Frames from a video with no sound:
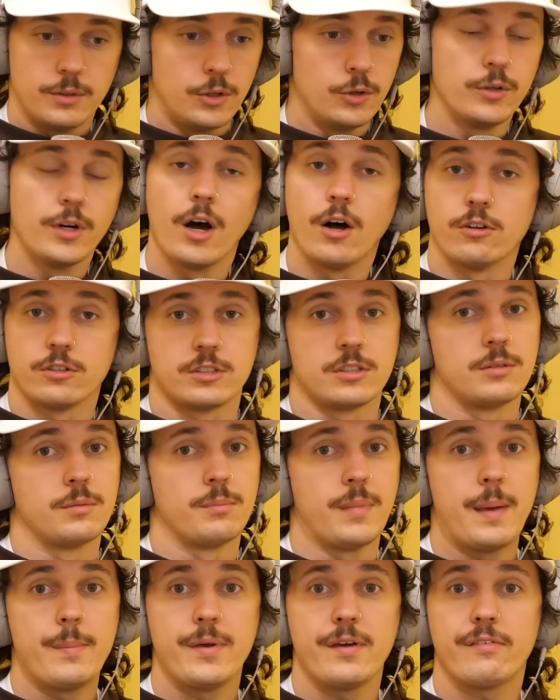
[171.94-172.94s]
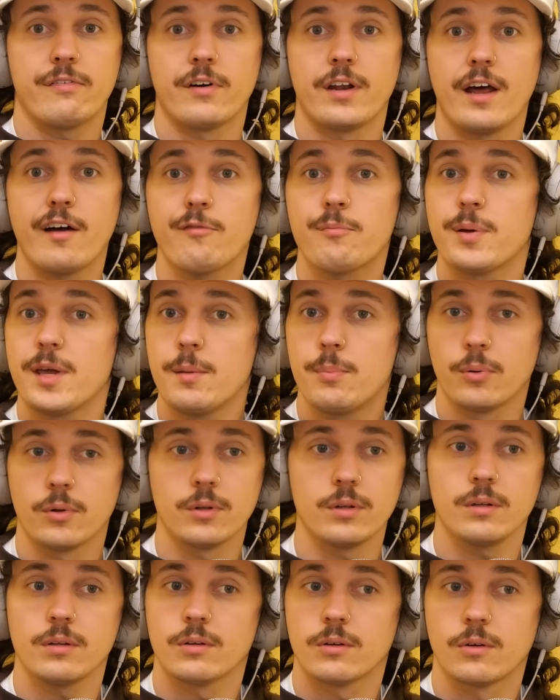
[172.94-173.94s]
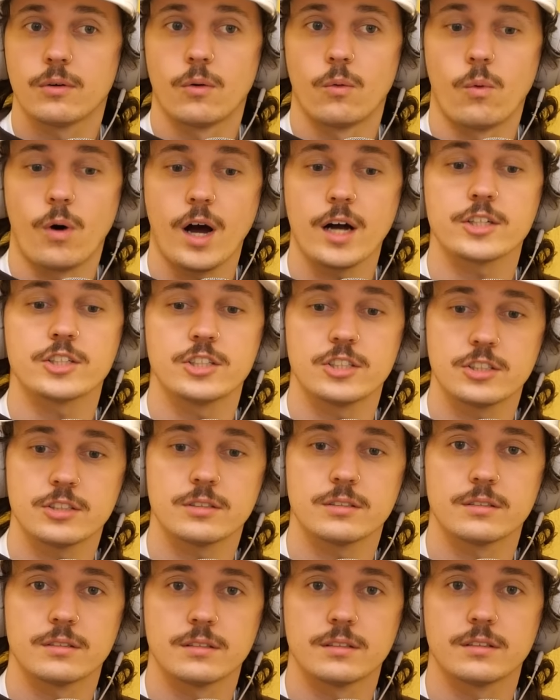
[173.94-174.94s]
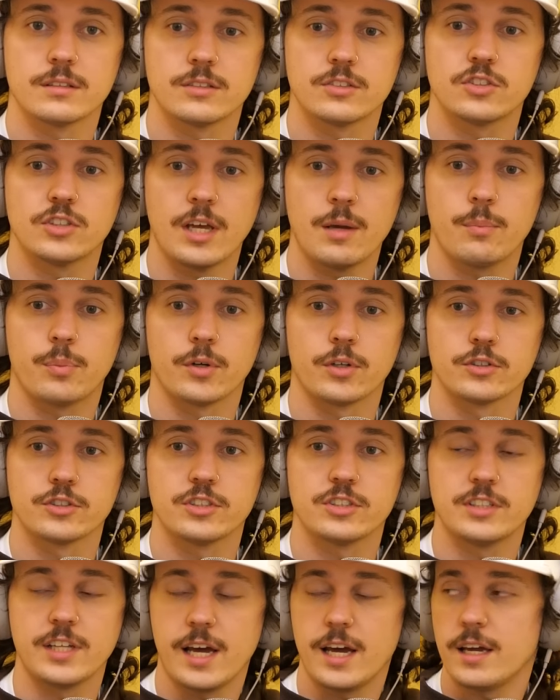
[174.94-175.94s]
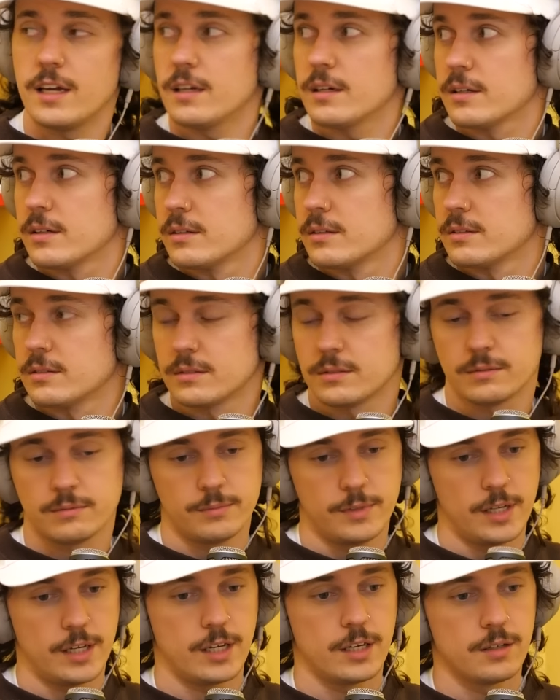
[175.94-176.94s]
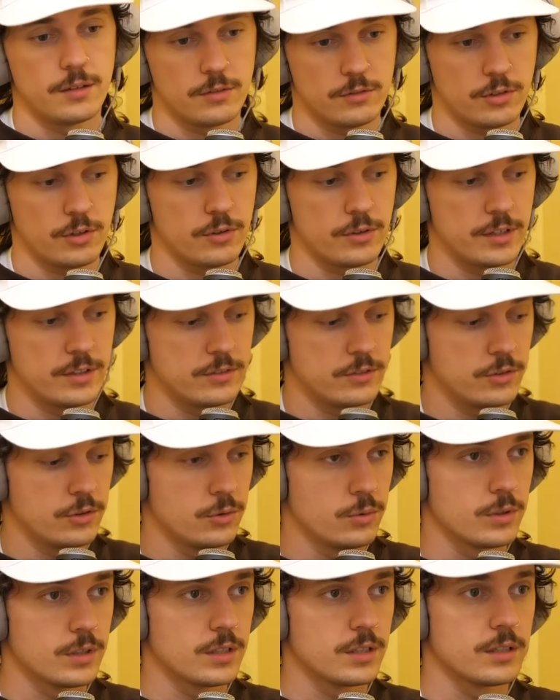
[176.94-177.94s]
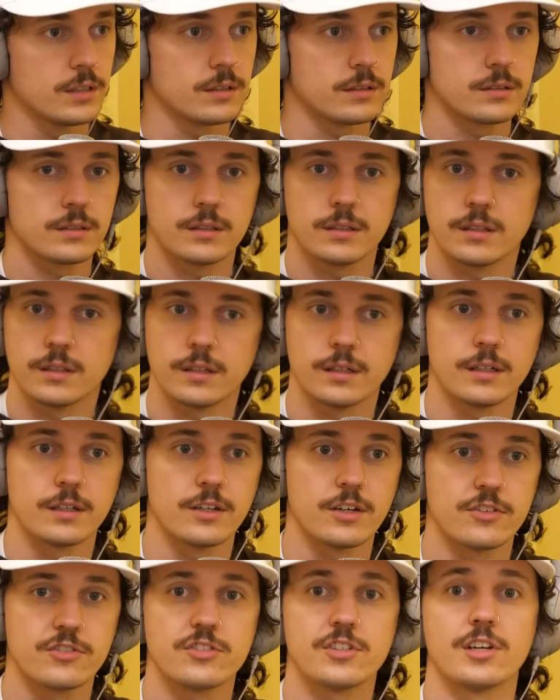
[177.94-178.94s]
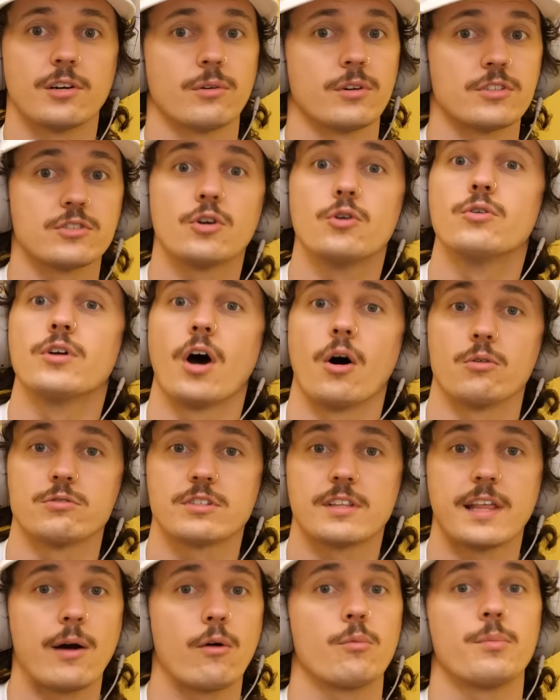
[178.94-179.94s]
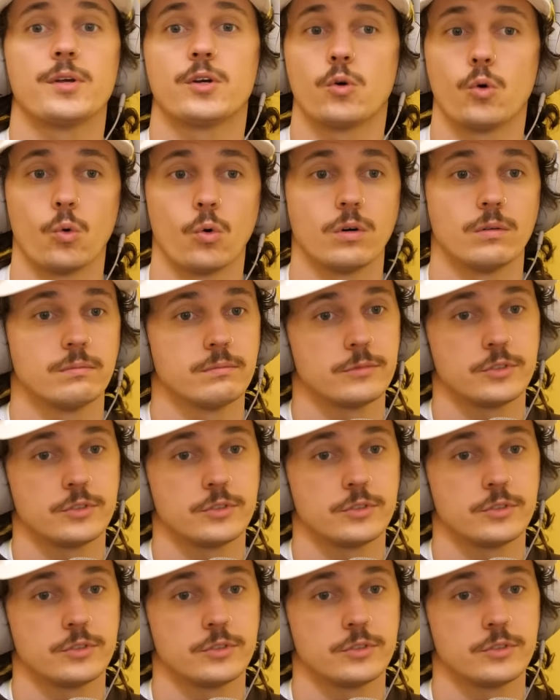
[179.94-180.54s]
who knows? Maybe if enough people watch St. Bulges Day, it can turn into a series. Who knows? That would be cool.